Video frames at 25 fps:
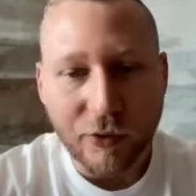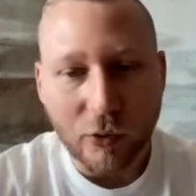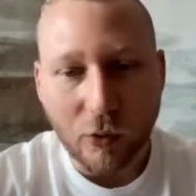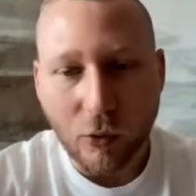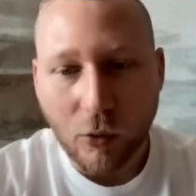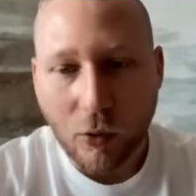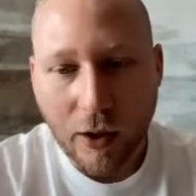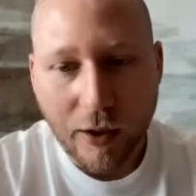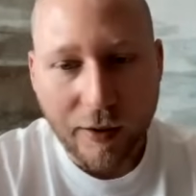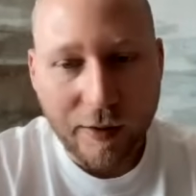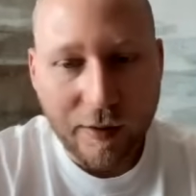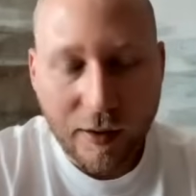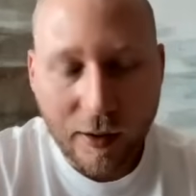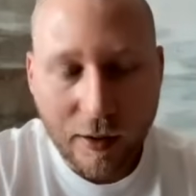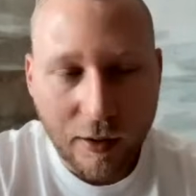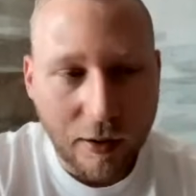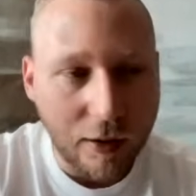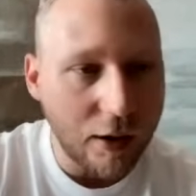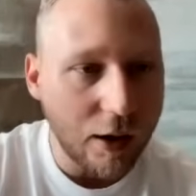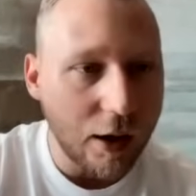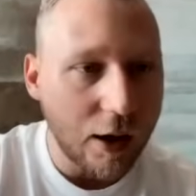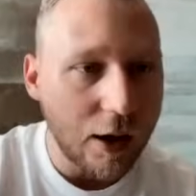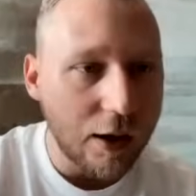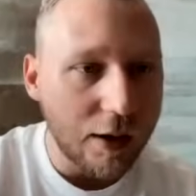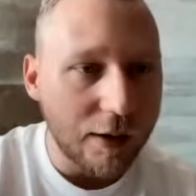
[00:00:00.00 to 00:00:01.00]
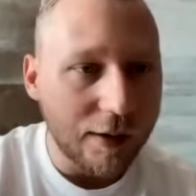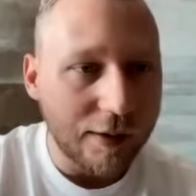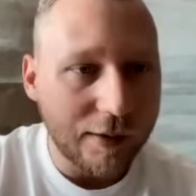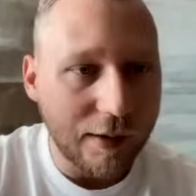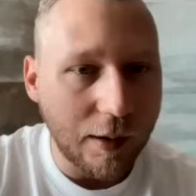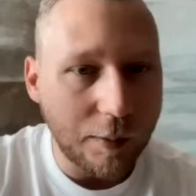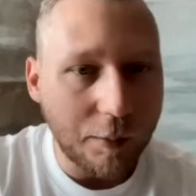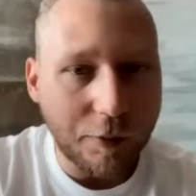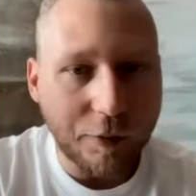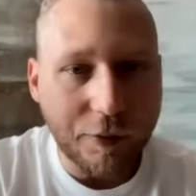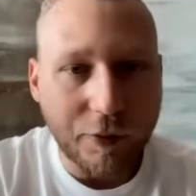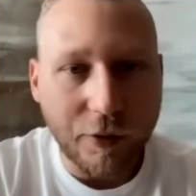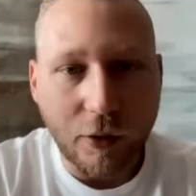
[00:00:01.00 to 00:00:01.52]
or I think some
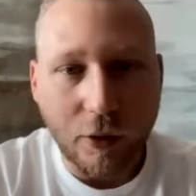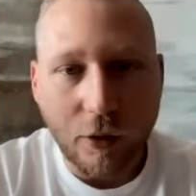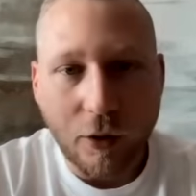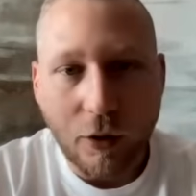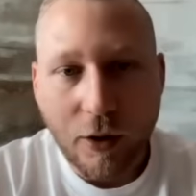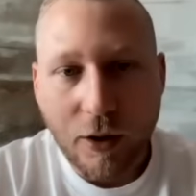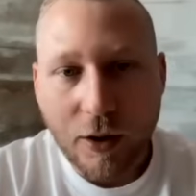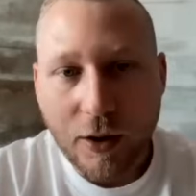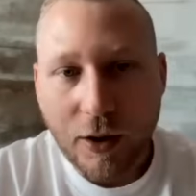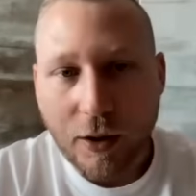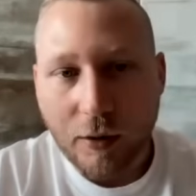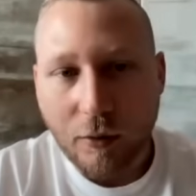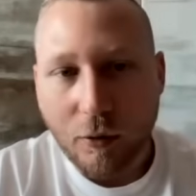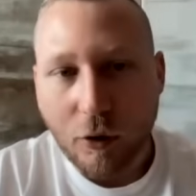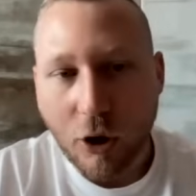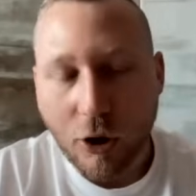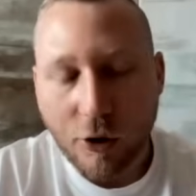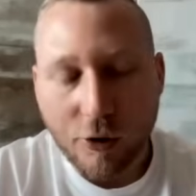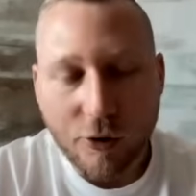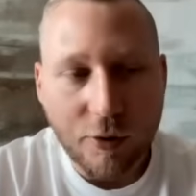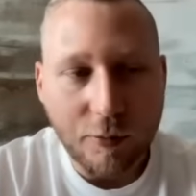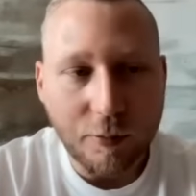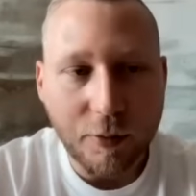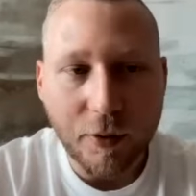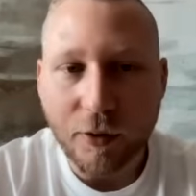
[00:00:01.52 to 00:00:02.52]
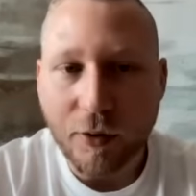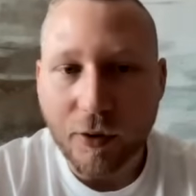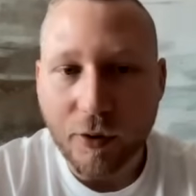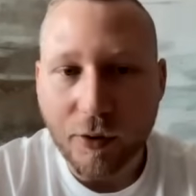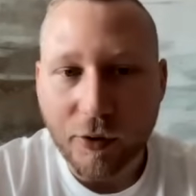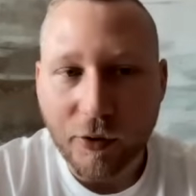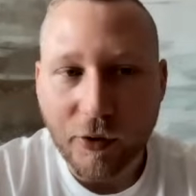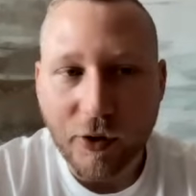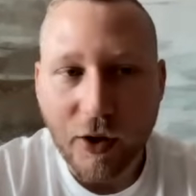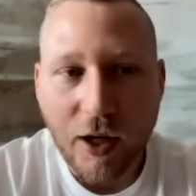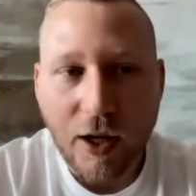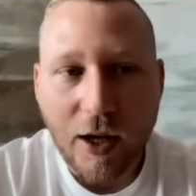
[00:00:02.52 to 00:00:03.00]
of the early contributors